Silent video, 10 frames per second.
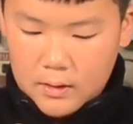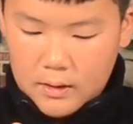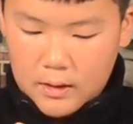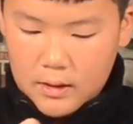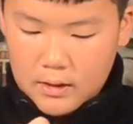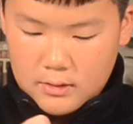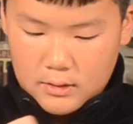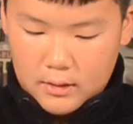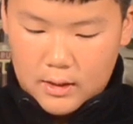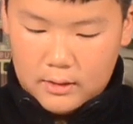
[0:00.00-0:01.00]
And
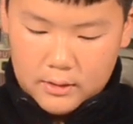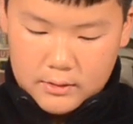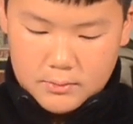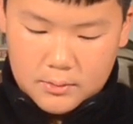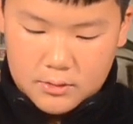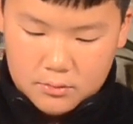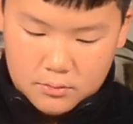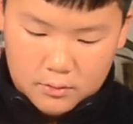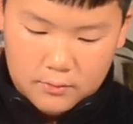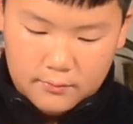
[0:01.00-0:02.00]
that last 1, 2,
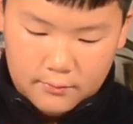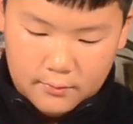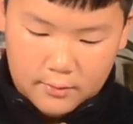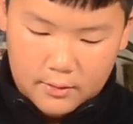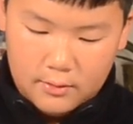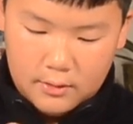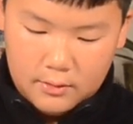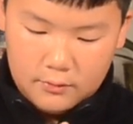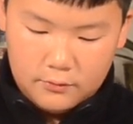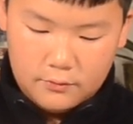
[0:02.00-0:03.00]
3, 4,
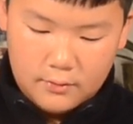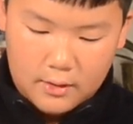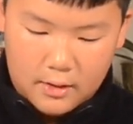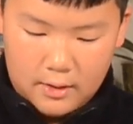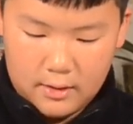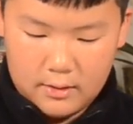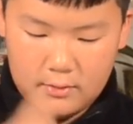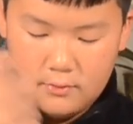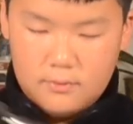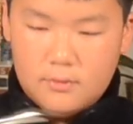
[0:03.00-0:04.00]
5.
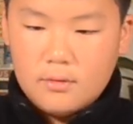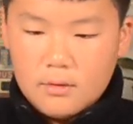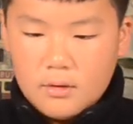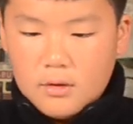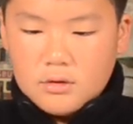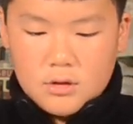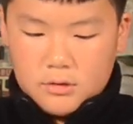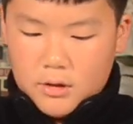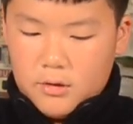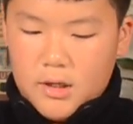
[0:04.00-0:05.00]
So
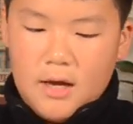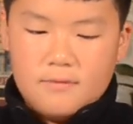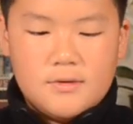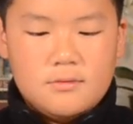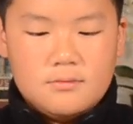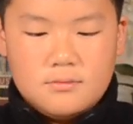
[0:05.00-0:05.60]
there you have it.